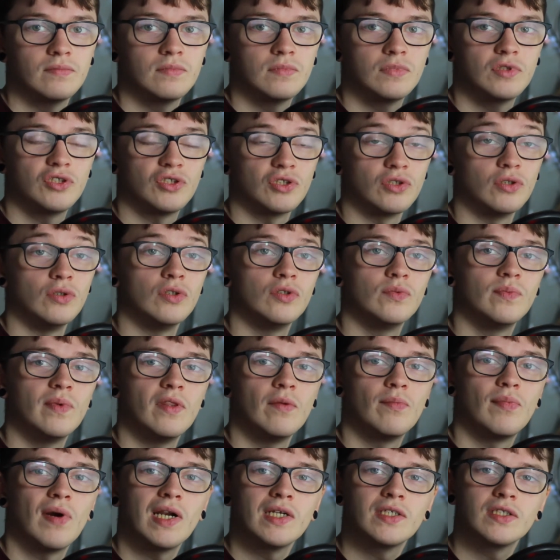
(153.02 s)
struggled with
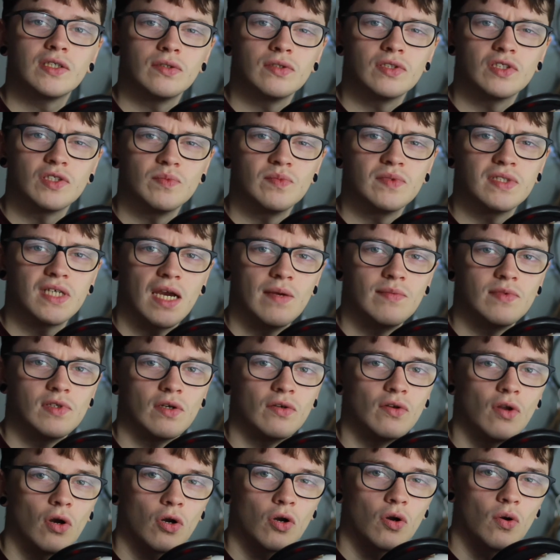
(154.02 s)
the practical sometimes, or
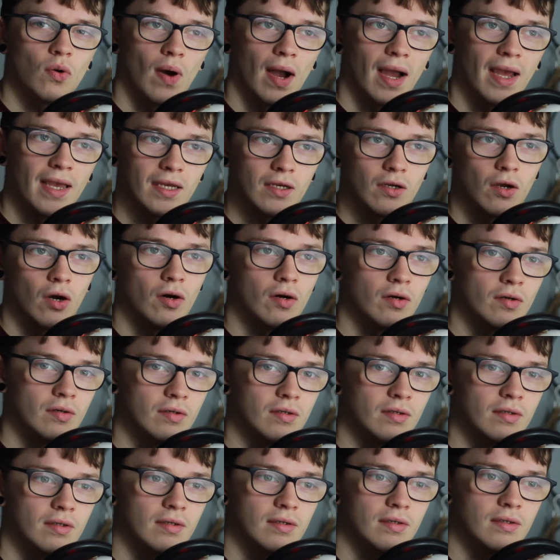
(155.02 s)
not quite got
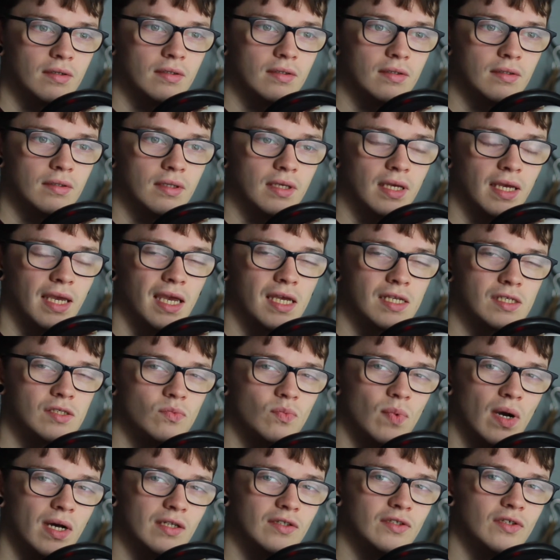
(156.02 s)
it as
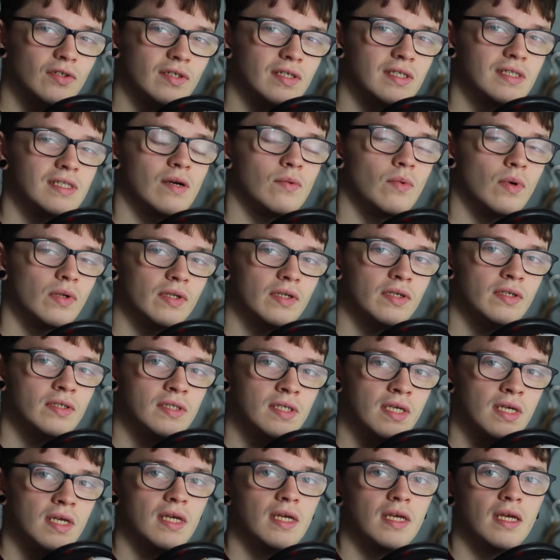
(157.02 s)
well done as I
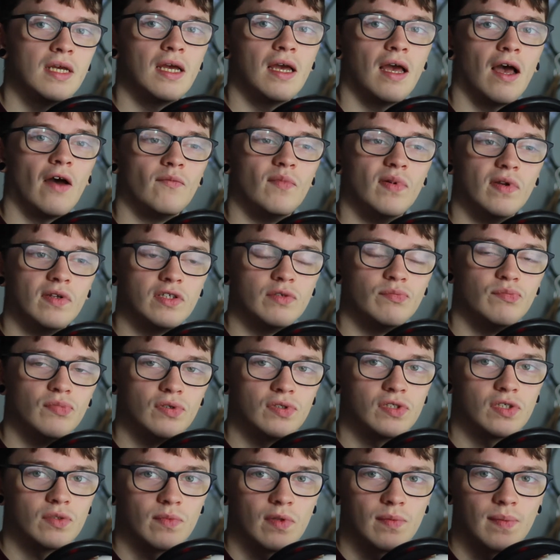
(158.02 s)
wanted, I've been able to
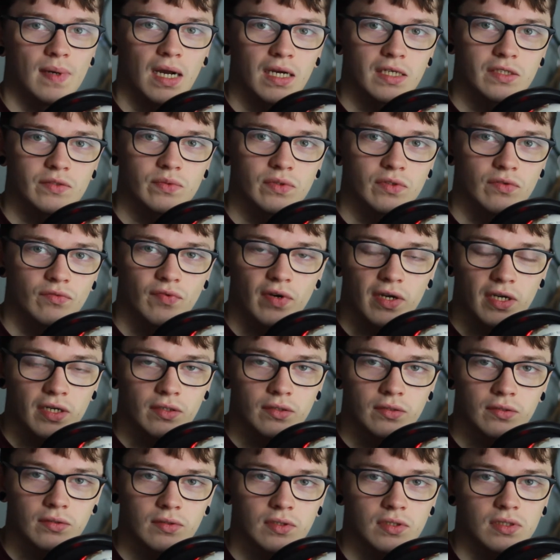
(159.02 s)
boost up my marks with the
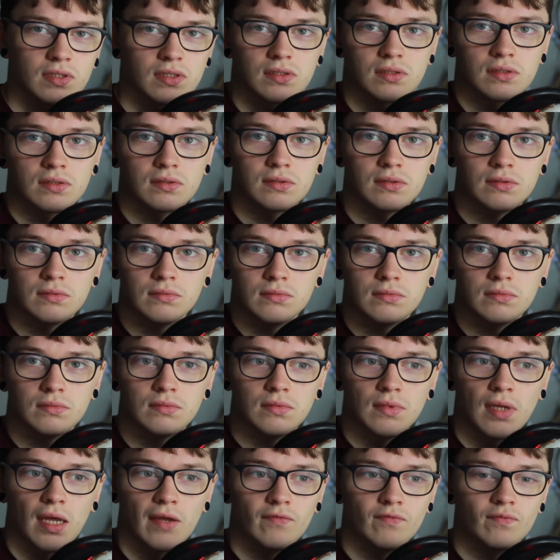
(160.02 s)
written, because
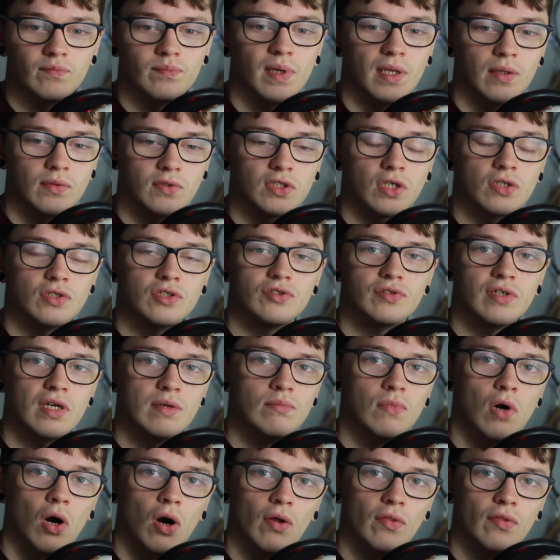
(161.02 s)
I've been able to concentrate
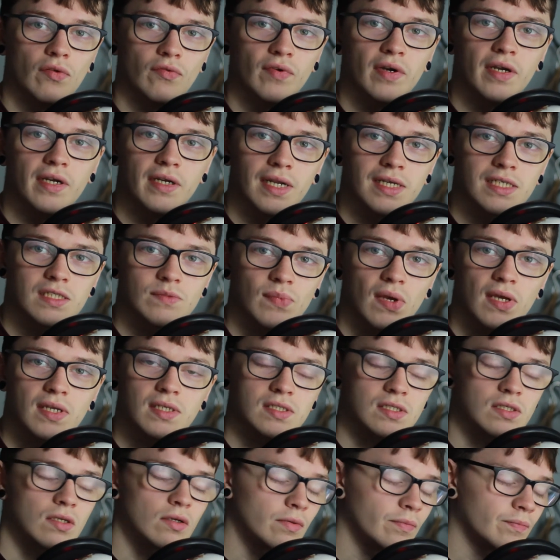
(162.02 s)
more on the written aspect.
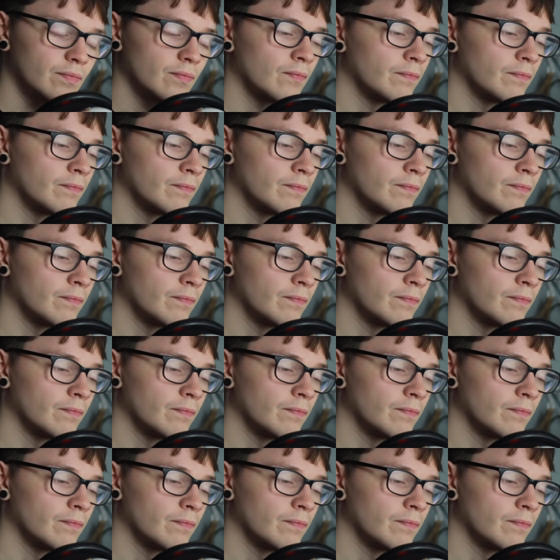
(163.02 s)
So